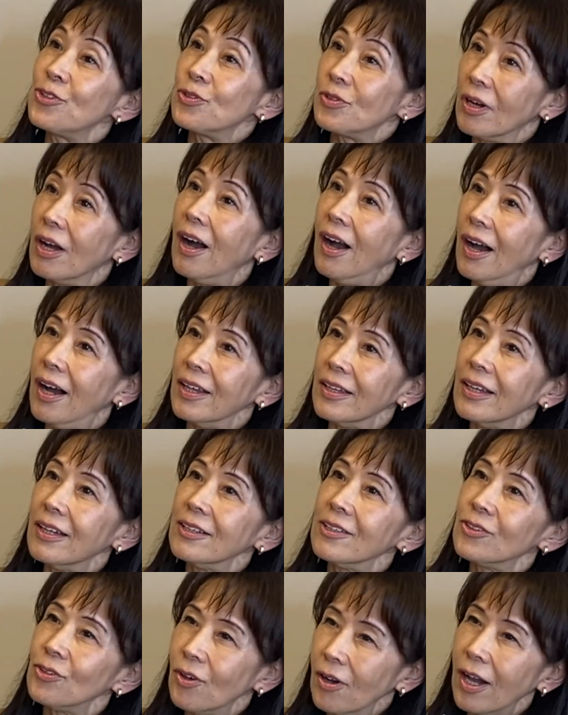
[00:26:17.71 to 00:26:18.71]
to God.
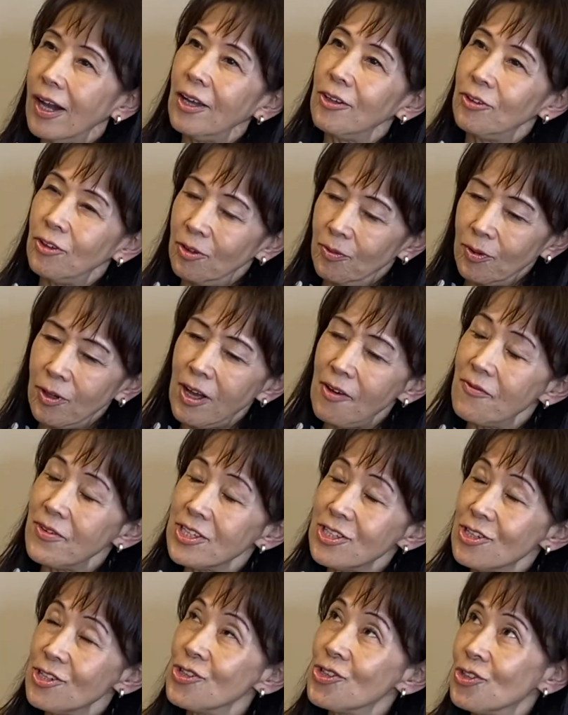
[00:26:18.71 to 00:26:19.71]
So right. Kind of
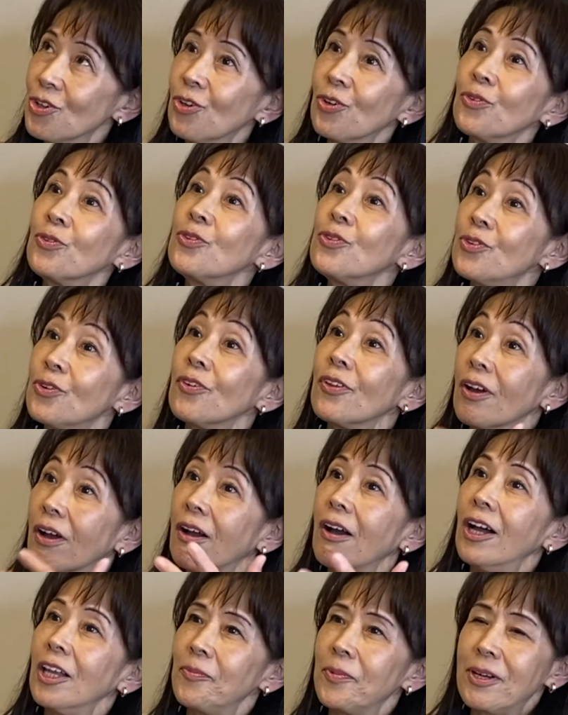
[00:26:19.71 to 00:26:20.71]
conversation to the
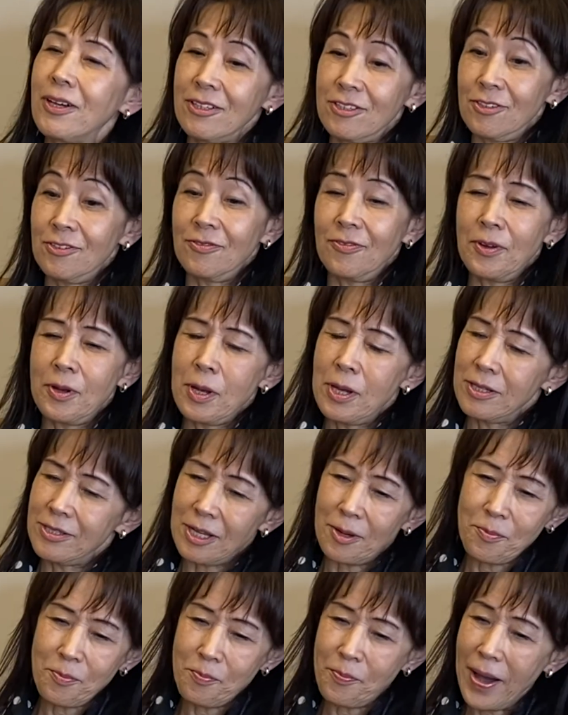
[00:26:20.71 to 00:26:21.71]
God because of.
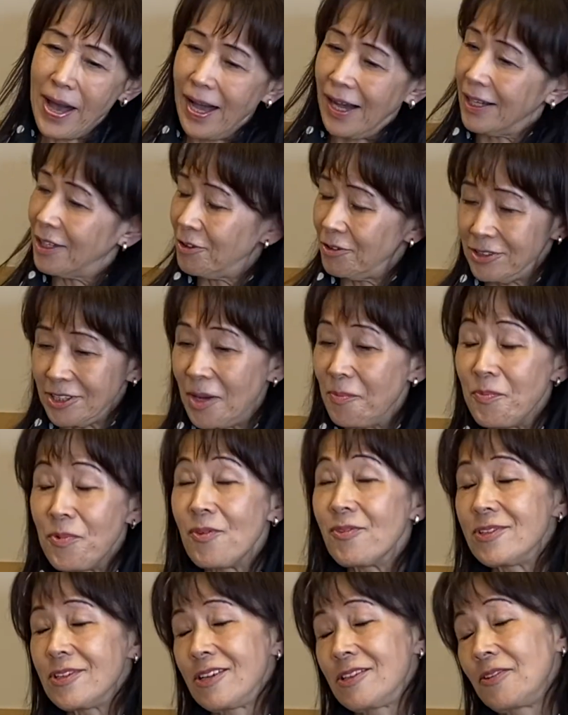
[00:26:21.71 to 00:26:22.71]
Some Bach or some
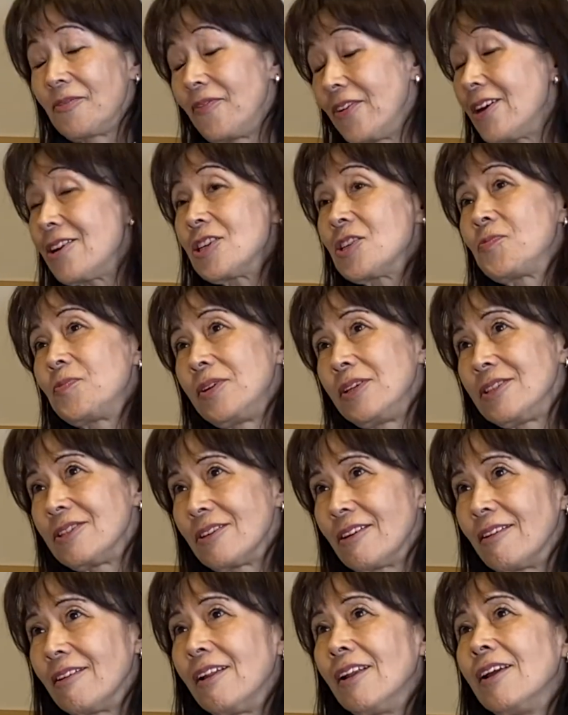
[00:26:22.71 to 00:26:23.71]
music is very
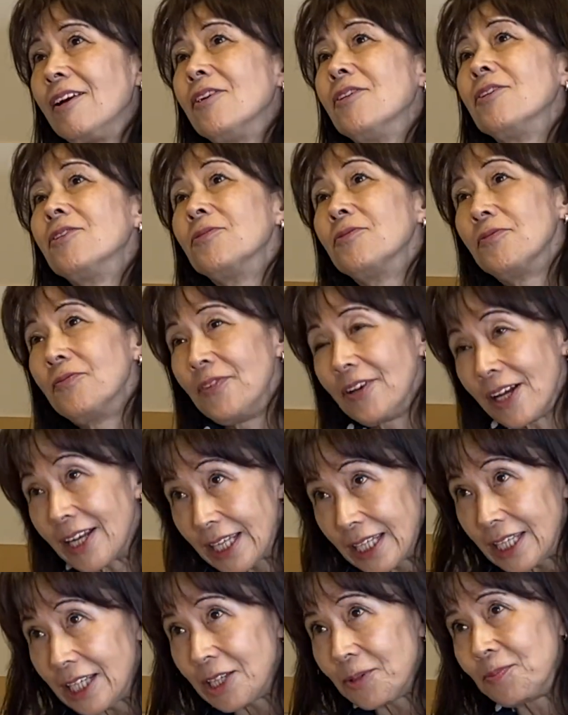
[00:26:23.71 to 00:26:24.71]
spiritual, very
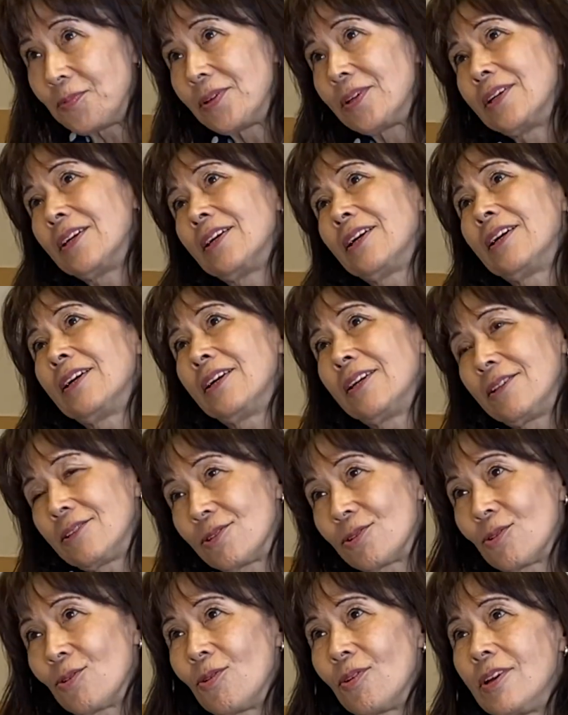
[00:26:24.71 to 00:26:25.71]
deep.
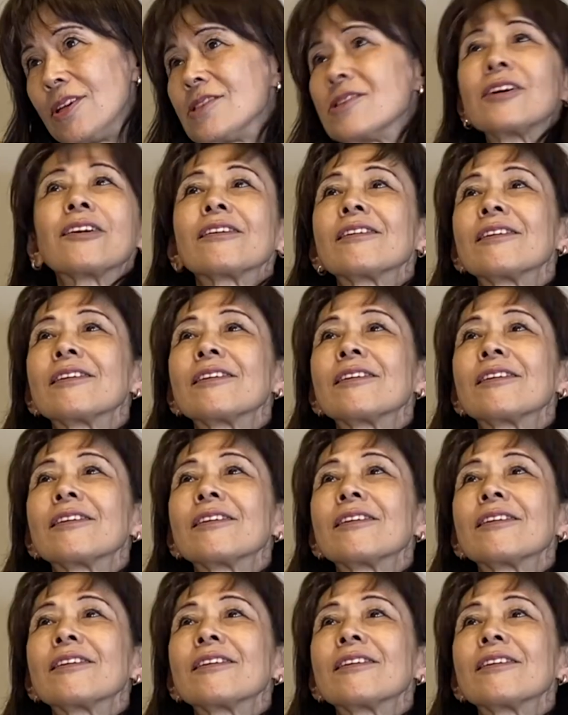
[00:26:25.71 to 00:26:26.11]
So it's